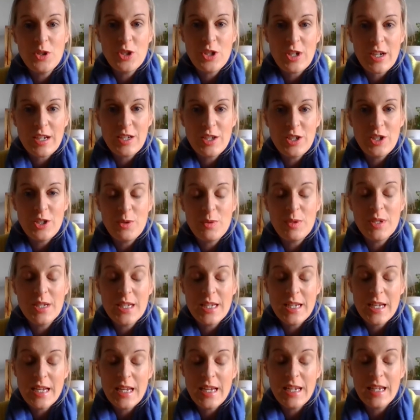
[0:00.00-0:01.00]
chat to you
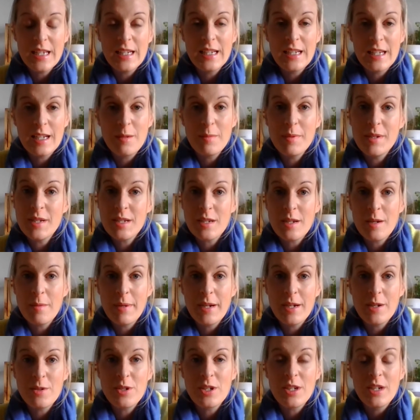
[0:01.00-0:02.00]
today a little bit
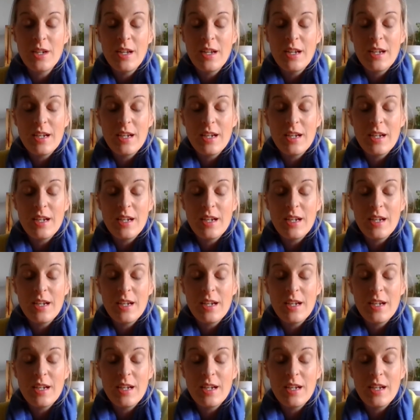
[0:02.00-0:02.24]
about